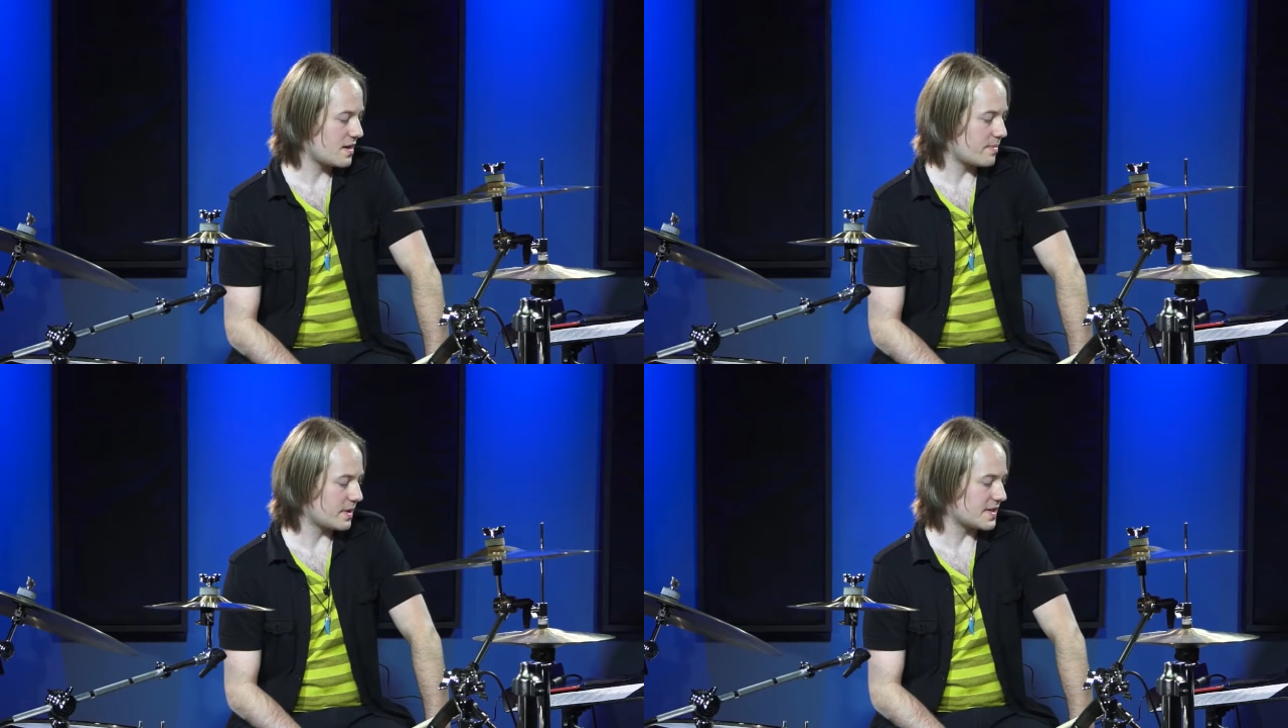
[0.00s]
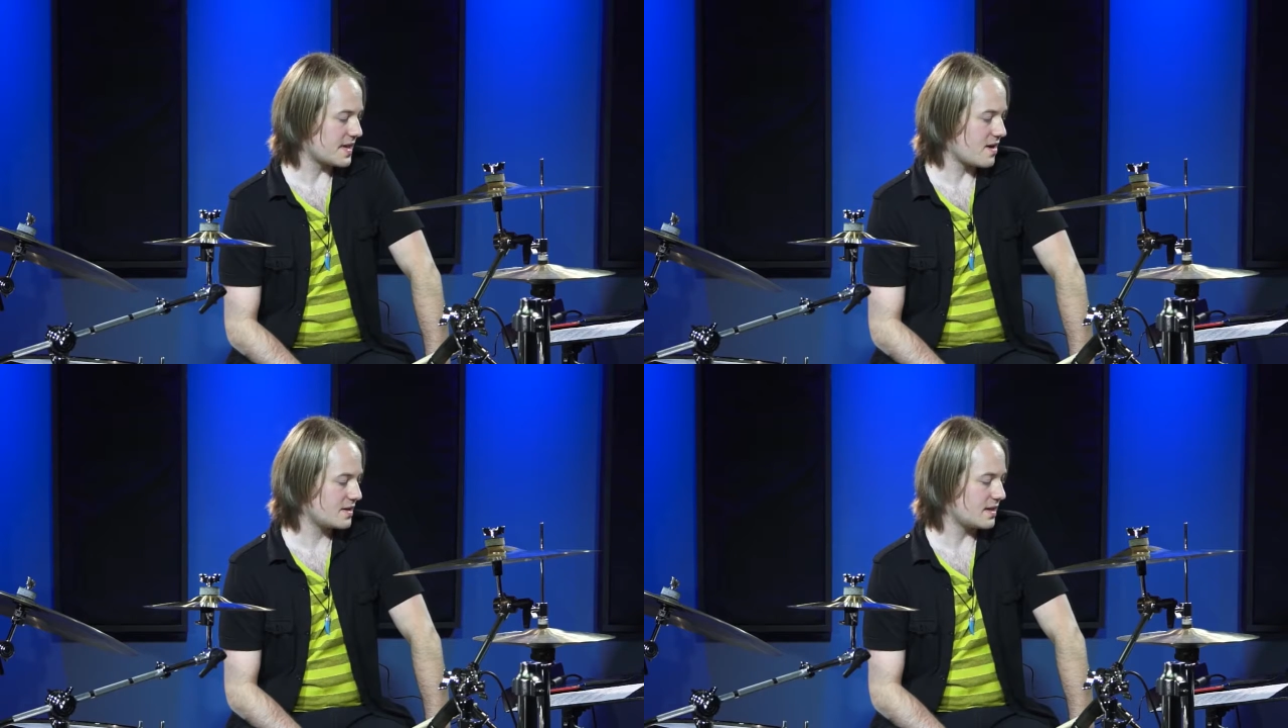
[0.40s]
couple of
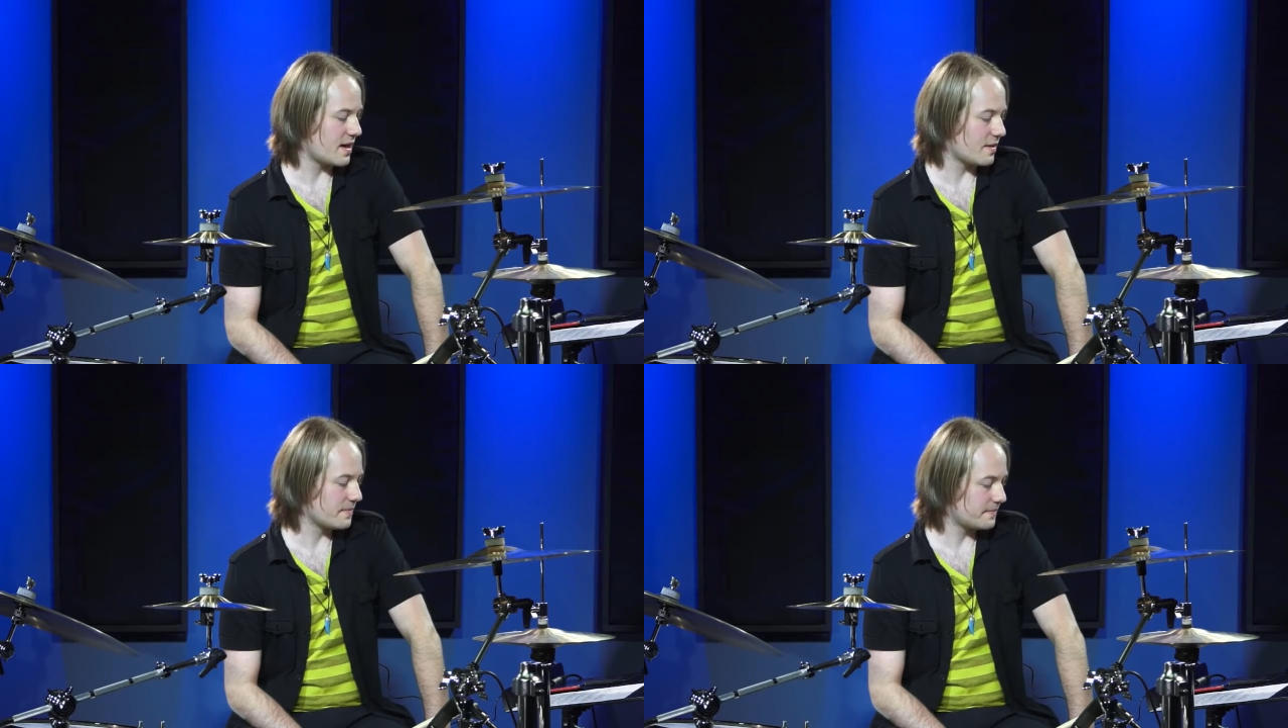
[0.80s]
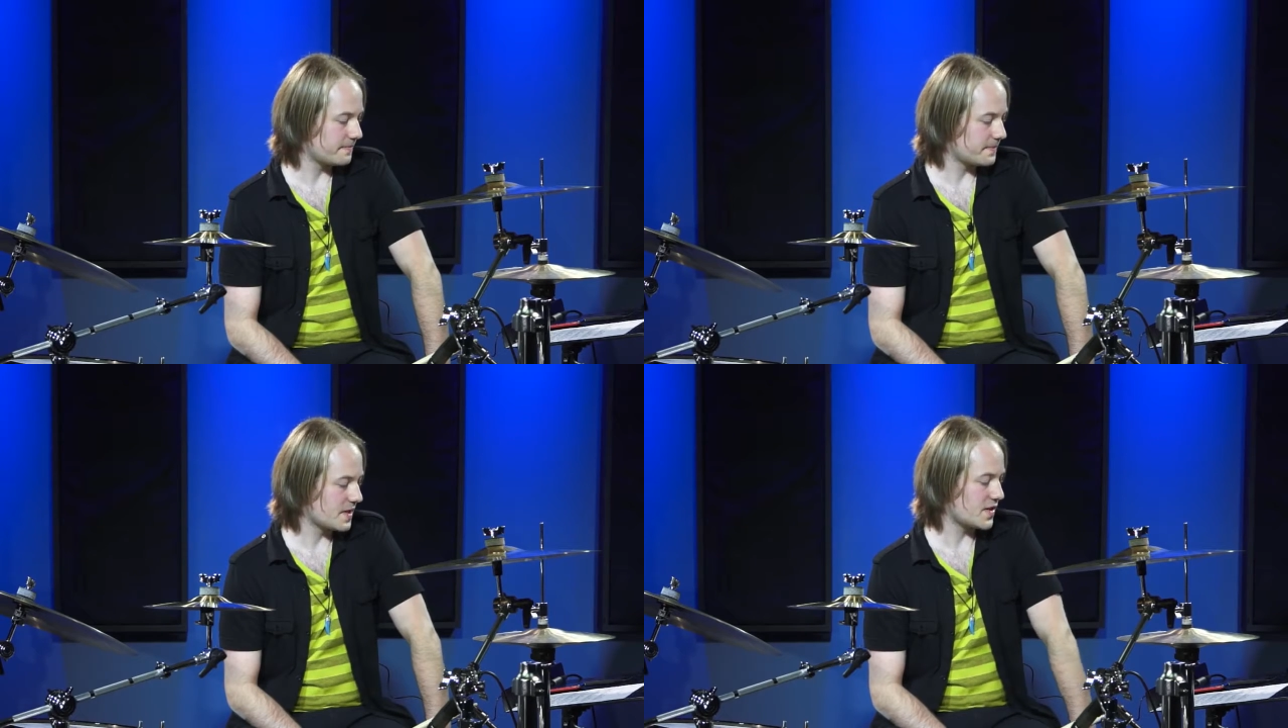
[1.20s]
snares in there.
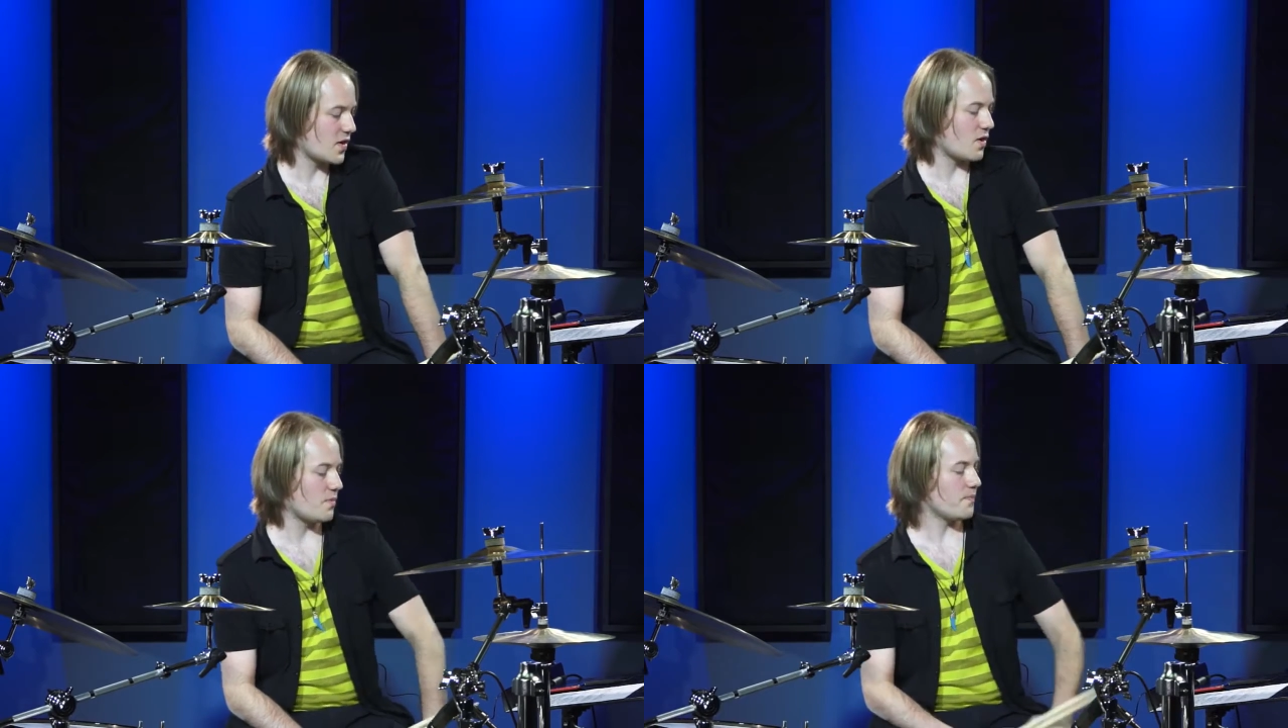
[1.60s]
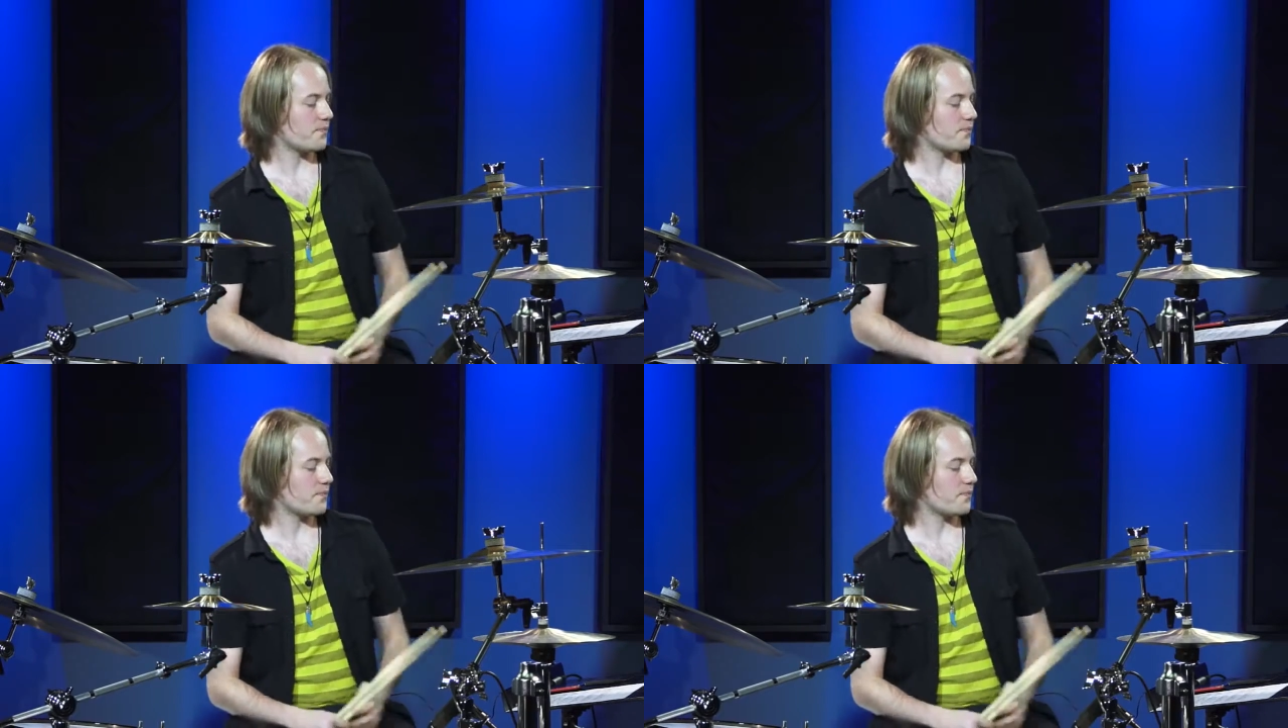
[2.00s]
So,